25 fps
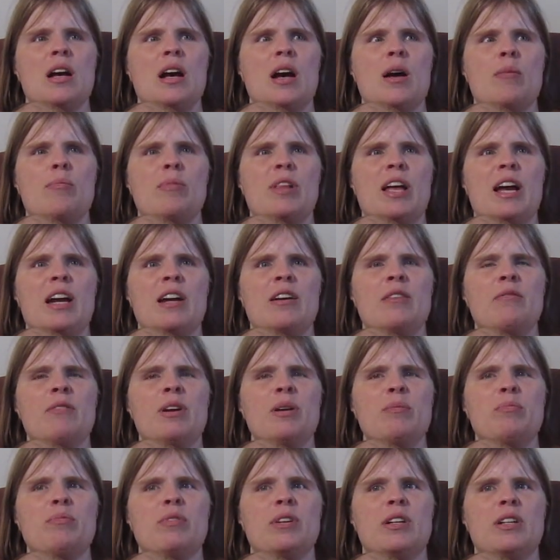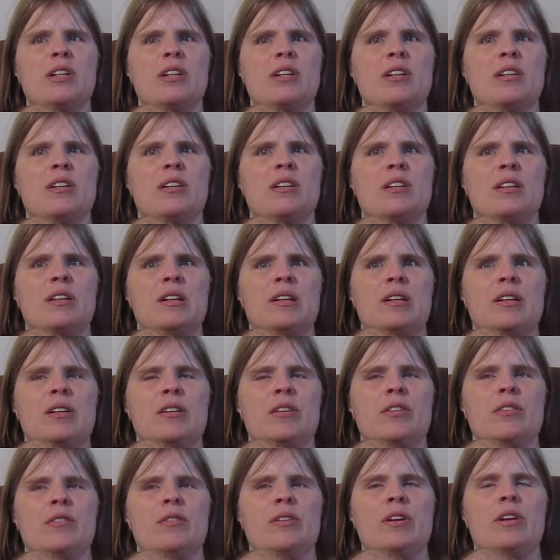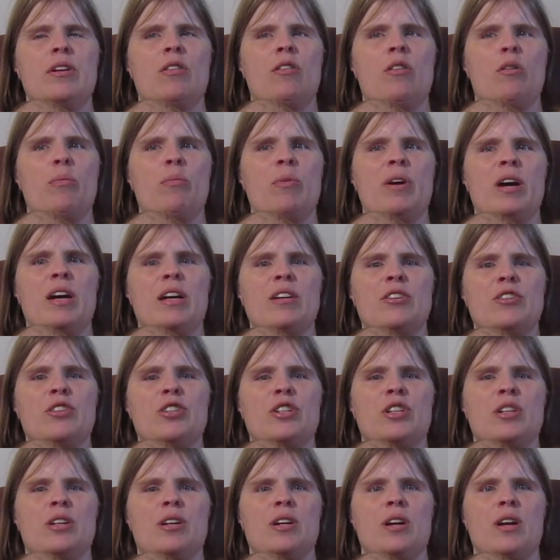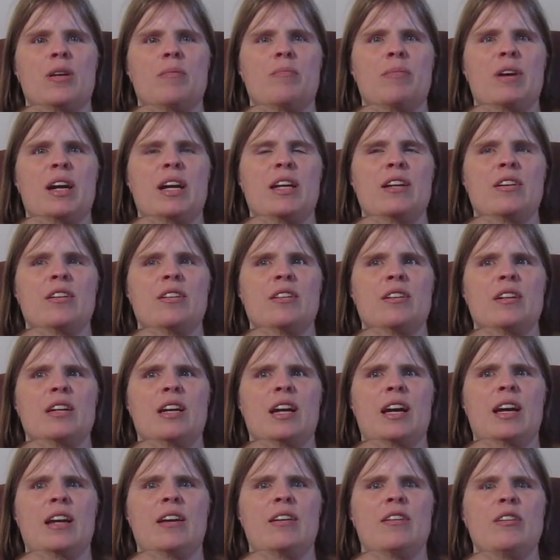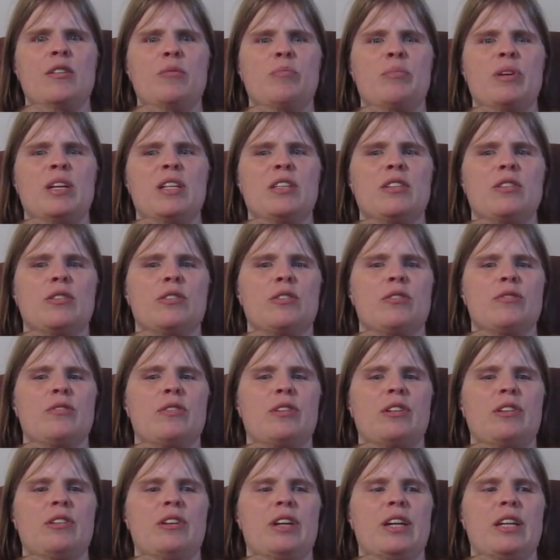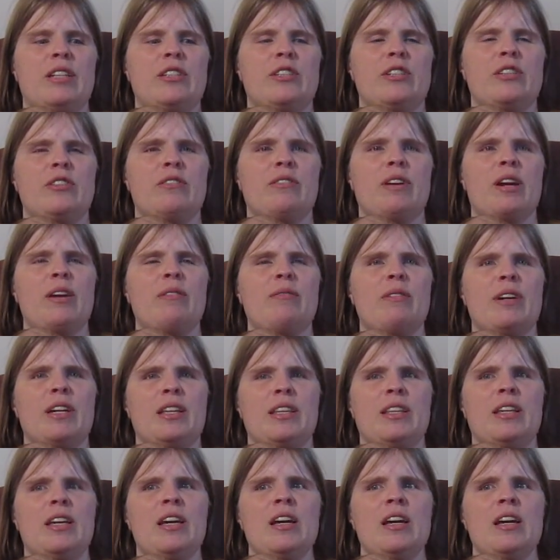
a black and white printer, 3-hole punch, a binder, and good pencils for your kids to write with.